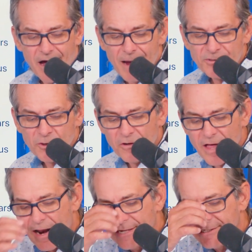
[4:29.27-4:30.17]
I'm so
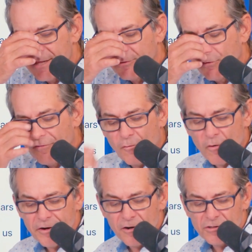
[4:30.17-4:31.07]
glad I sat through
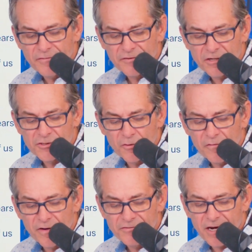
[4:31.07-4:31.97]
4 years of
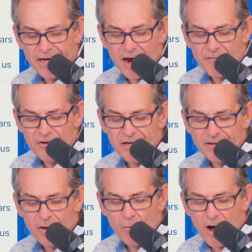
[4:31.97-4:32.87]
conservatives getting everything
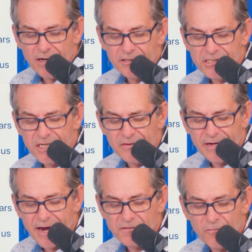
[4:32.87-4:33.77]
they want to see the
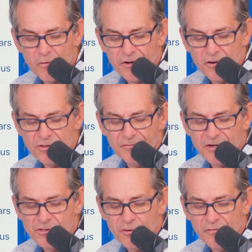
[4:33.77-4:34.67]
next 4 years of
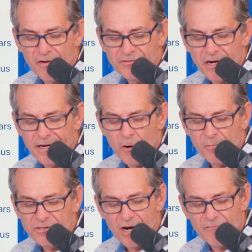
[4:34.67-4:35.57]
conservatives getting
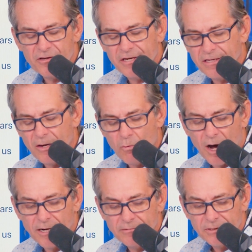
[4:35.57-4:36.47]
almost everything they
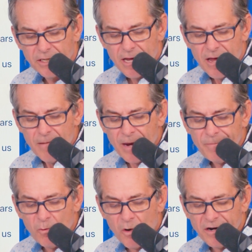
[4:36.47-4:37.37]
want.
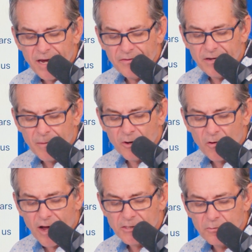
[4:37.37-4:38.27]
Maybe one day the
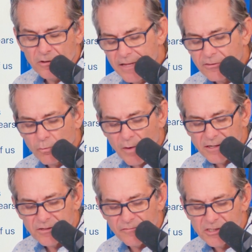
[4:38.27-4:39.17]
Democrats will let the
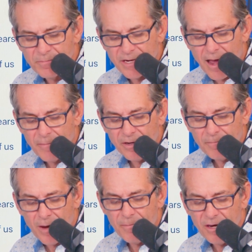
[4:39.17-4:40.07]
rest of us be happy.
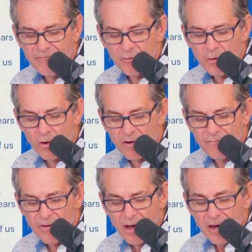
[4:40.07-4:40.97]
Maybe if
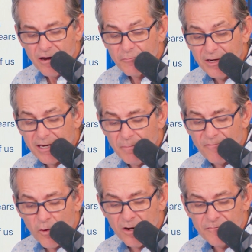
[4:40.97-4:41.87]
we keep
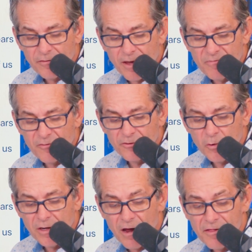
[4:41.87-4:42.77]
voting for them for
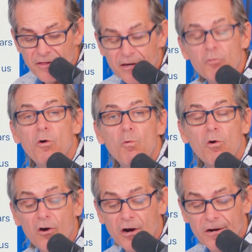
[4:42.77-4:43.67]
doing nothing, it will
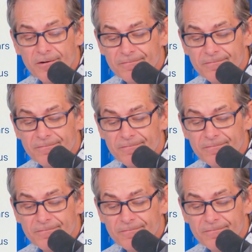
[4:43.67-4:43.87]
work.